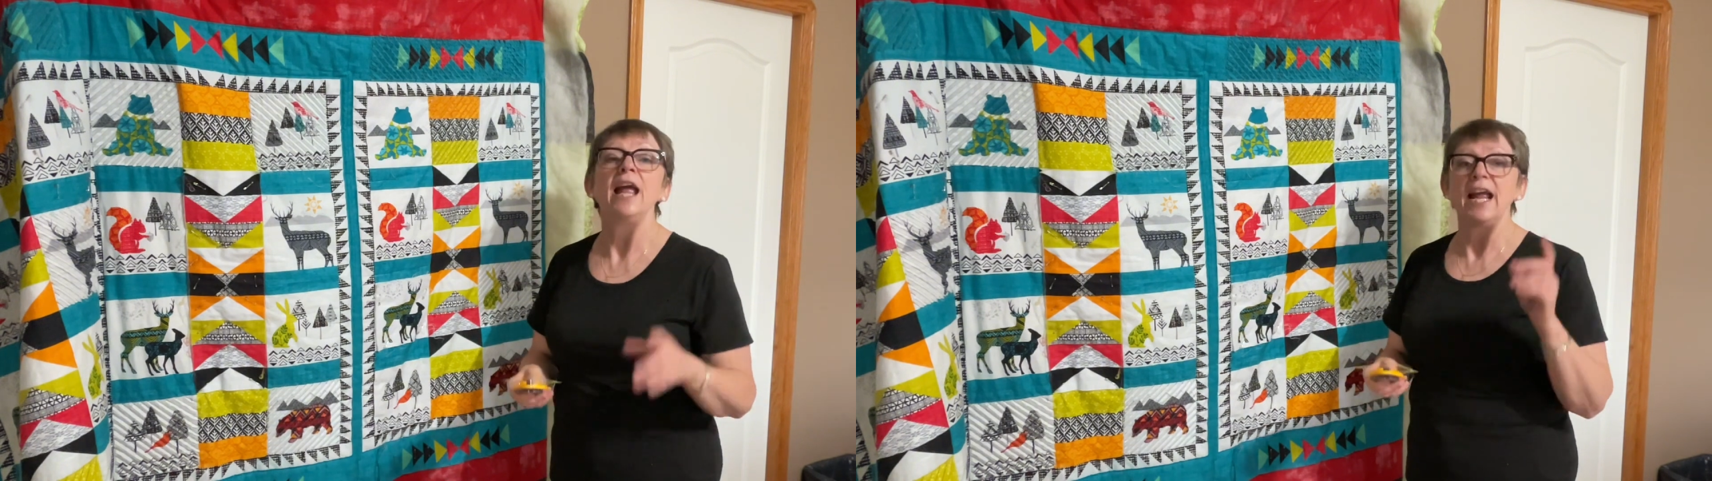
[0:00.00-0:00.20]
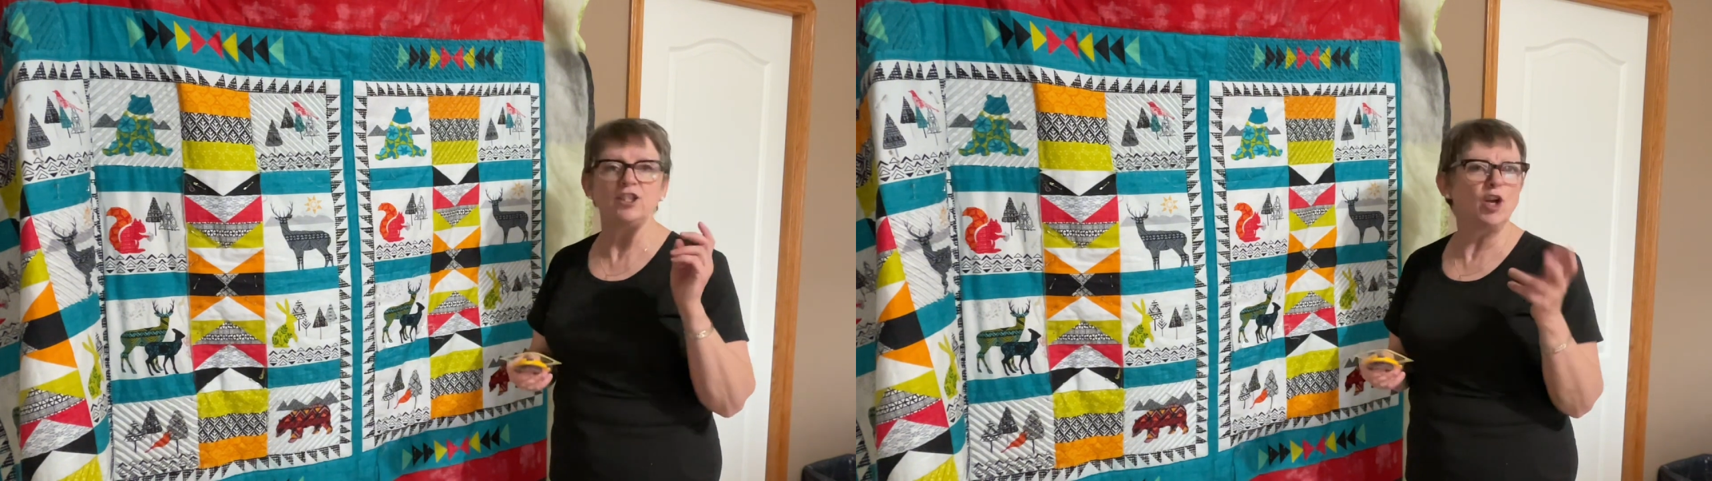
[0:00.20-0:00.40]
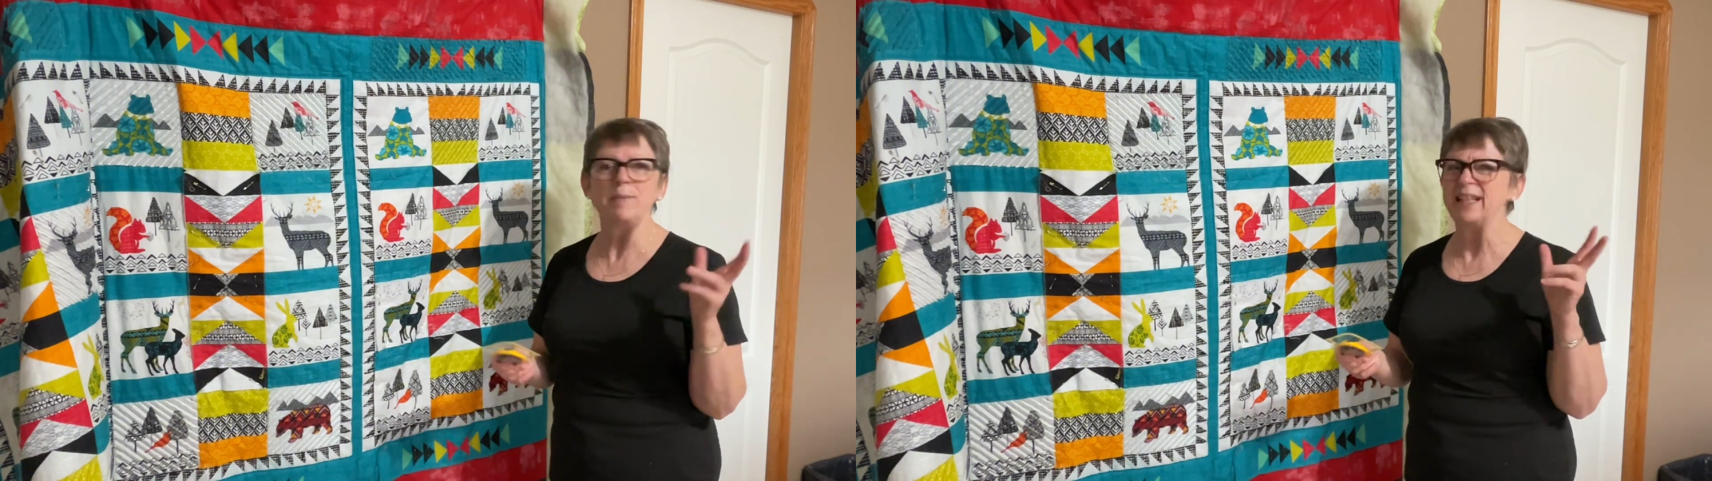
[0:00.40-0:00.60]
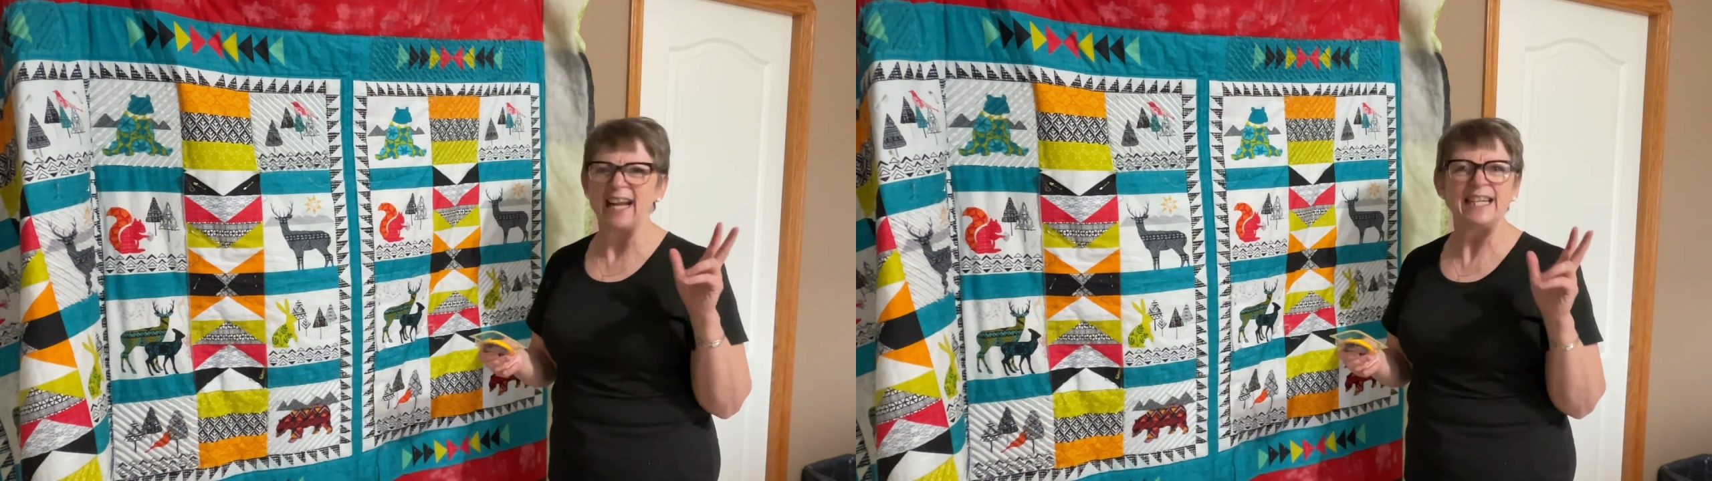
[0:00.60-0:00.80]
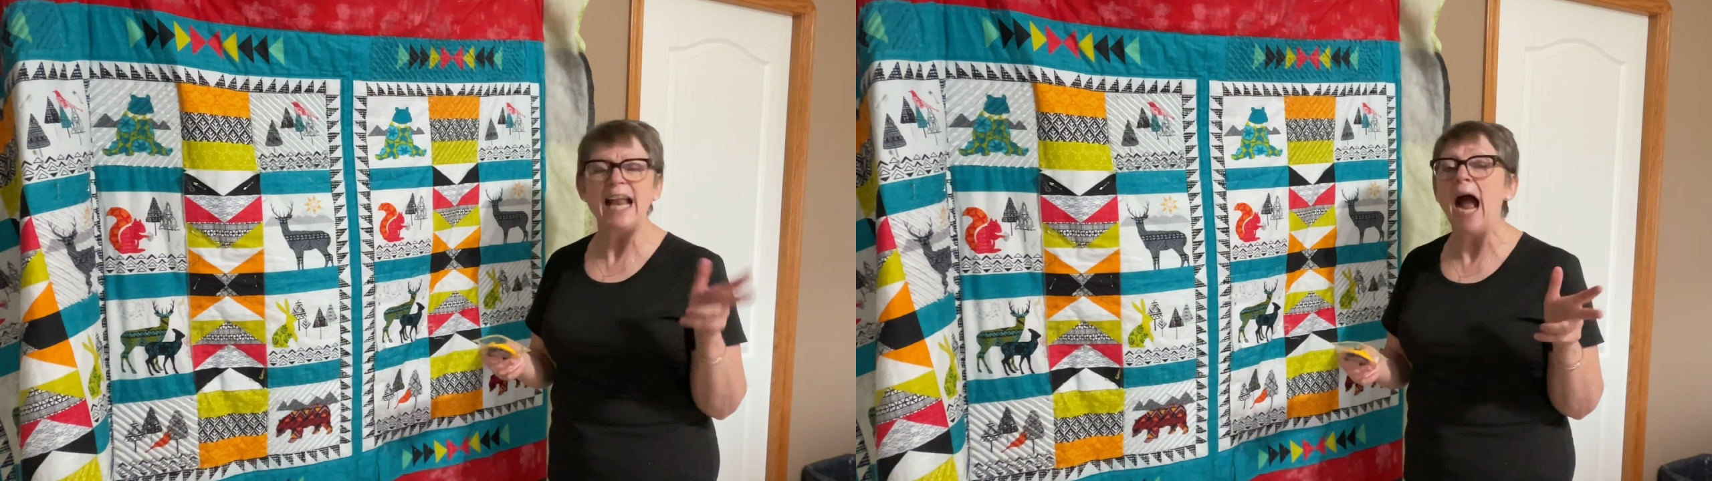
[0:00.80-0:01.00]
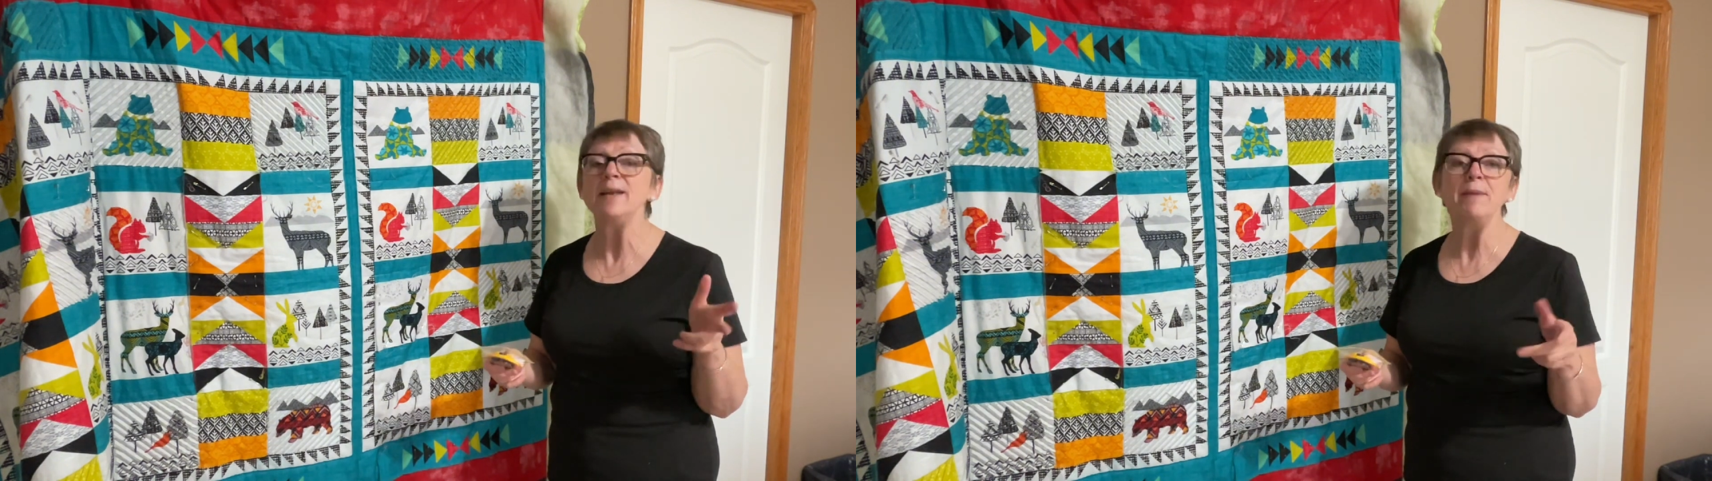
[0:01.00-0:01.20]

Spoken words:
It took me like 9